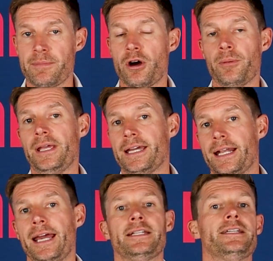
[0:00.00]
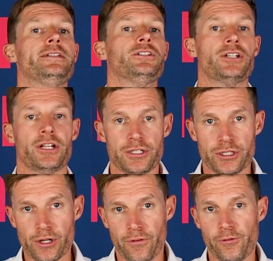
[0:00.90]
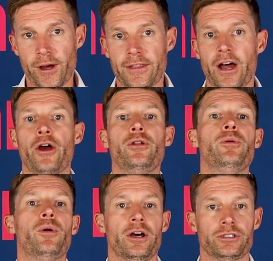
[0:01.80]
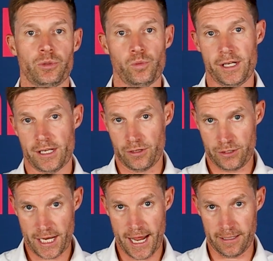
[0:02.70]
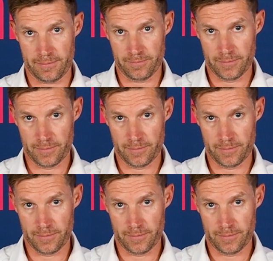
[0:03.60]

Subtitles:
It might be connected to certain software that only works on Windows 10.